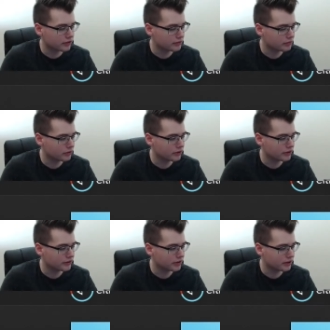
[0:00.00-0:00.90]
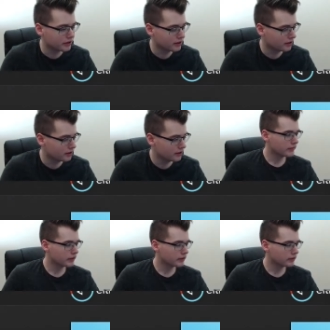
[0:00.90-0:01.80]
More realistic.
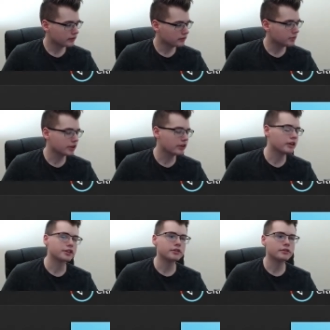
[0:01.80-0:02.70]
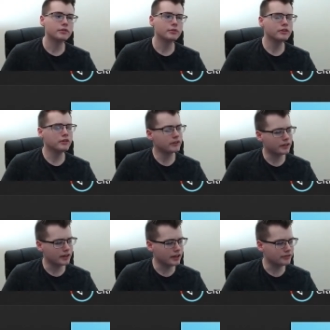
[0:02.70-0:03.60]
Oh my gosh. What's
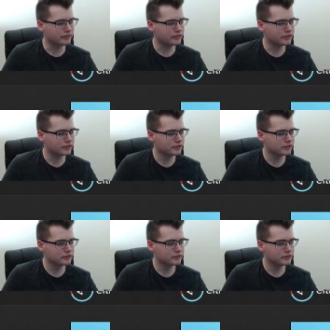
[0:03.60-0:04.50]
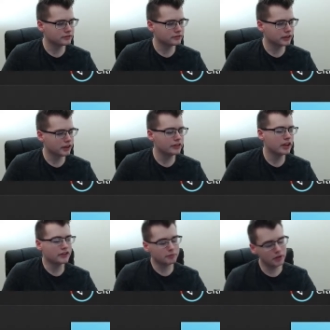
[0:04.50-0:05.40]
love?
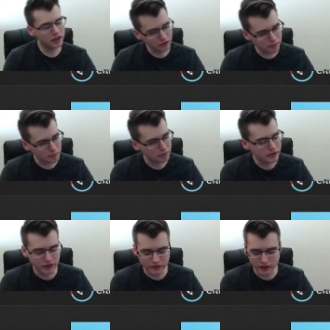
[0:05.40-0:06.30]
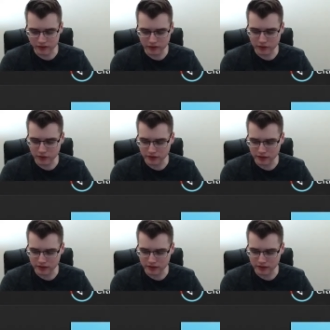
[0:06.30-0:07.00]
It's because of my previous answer, wasn't it?